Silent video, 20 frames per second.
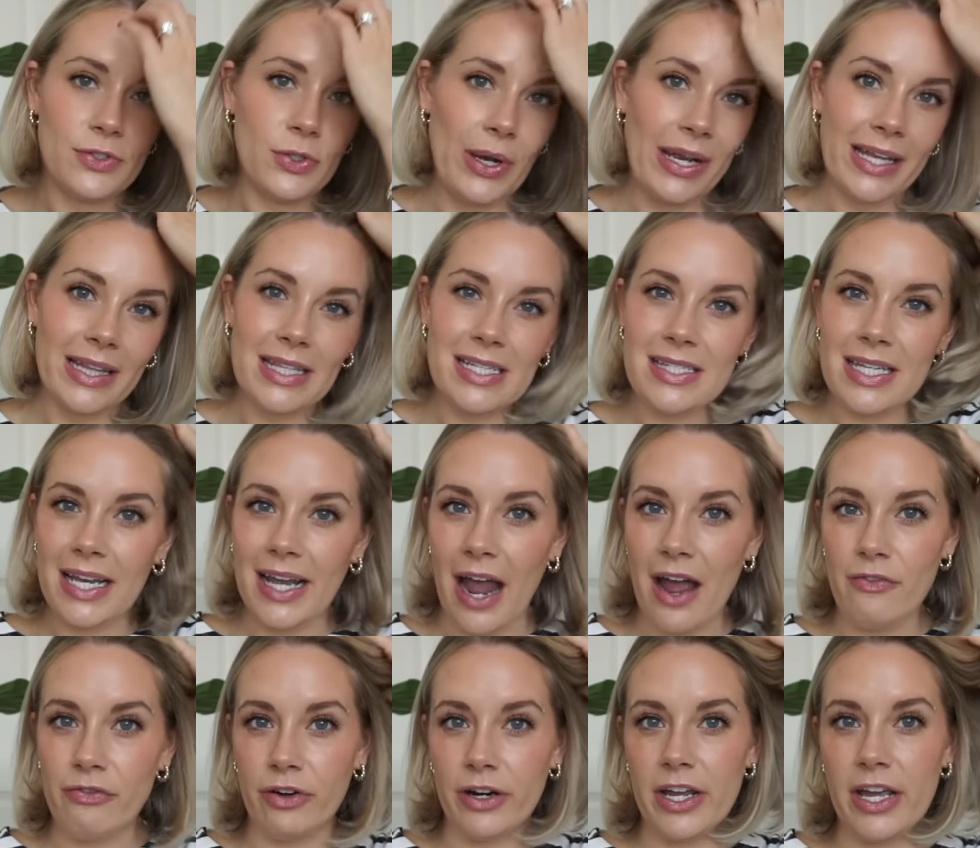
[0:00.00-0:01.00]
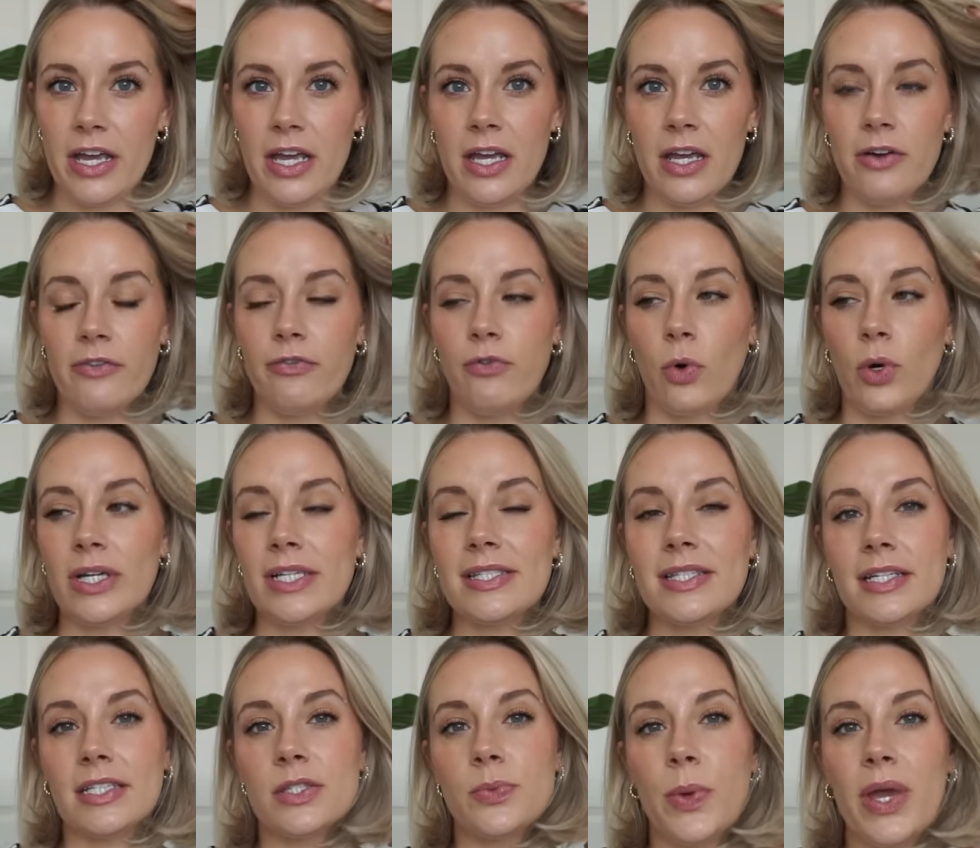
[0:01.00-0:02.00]
So I get this like every four to
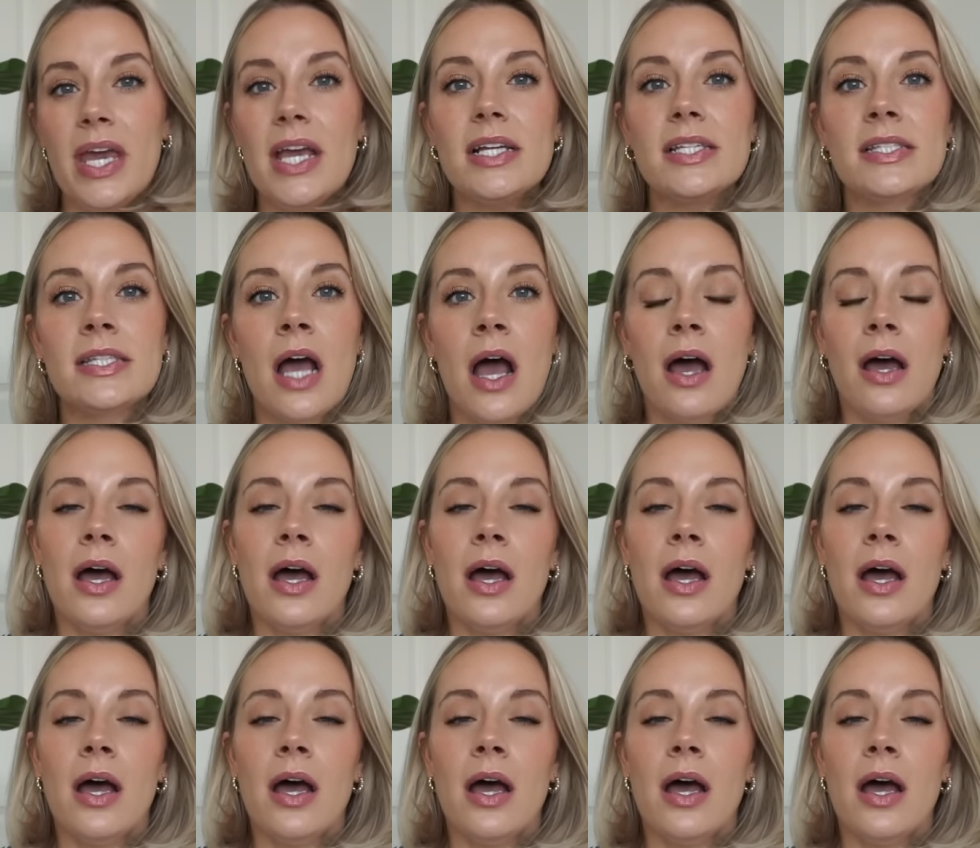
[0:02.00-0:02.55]
six weeks.